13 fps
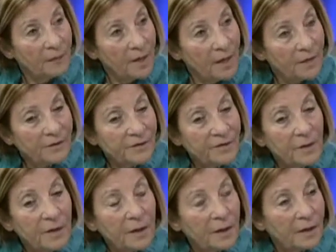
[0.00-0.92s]
Plus,
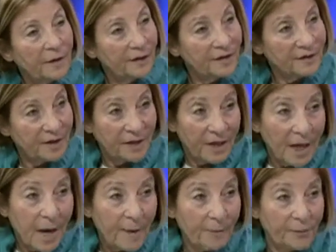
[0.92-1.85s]
there's a
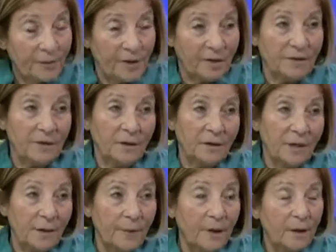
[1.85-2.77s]
gap. There's a
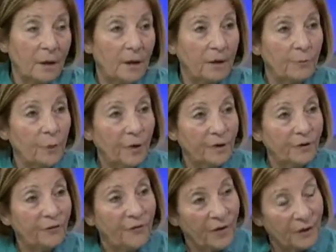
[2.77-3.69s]
limit on what
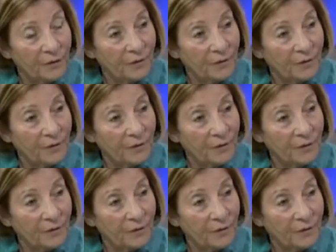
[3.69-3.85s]
the federal